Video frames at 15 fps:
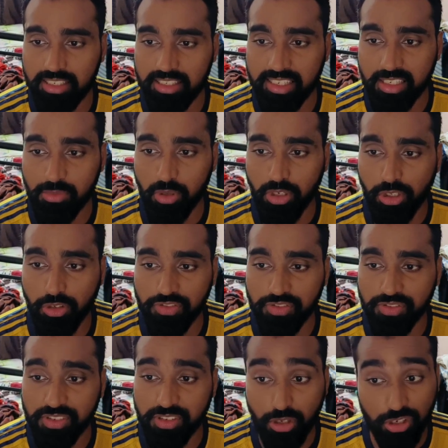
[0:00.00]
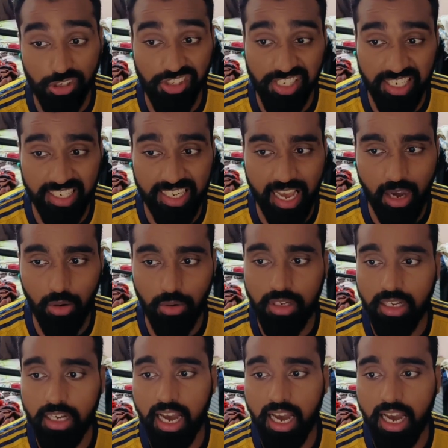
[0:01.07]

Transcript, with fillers: This is what you you're seeing now,